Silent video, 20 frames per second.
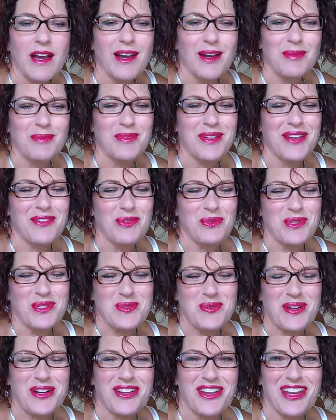Every
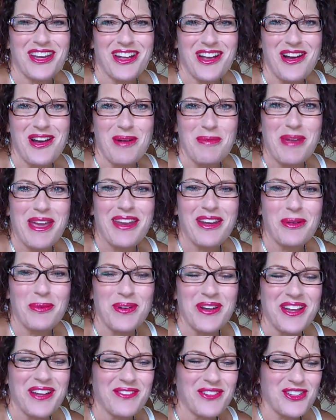once in a while I'll get a comment or
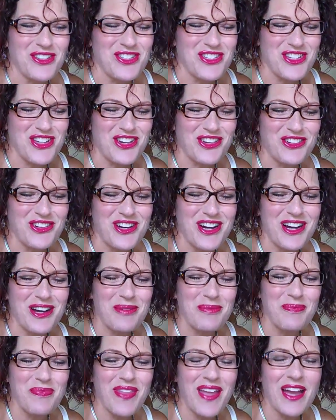whatever, so
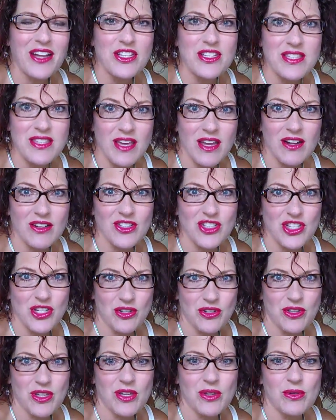I just thought I'll
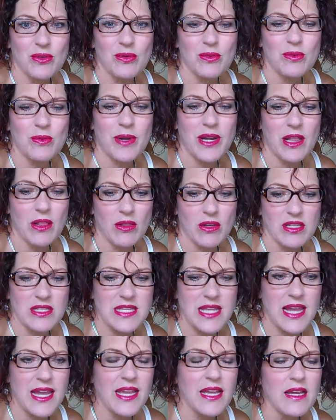show you what it
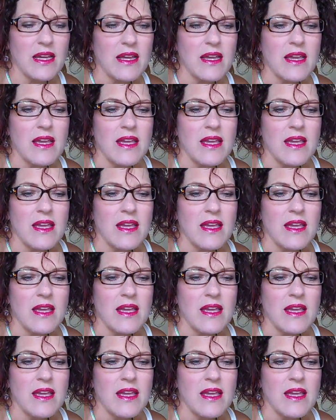looks like